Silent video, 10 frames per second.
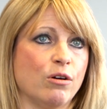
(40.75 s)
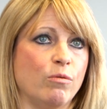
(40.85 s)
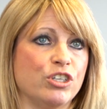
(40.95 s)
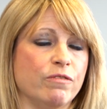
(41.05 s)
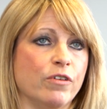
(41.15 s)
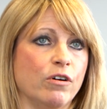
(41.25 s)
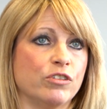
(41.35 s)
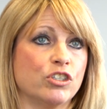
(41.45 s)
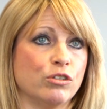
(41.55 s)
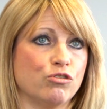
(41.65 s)
which
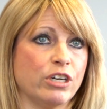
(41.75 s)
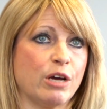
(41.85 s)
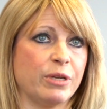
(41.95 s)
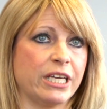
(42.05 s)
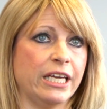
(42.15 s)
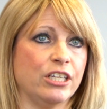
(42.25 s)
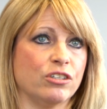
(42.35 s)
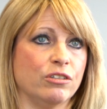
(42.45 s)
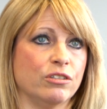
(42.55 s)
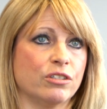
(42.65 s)
involves children
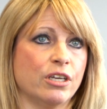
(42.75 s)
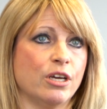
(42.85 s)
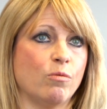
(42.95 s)
applications,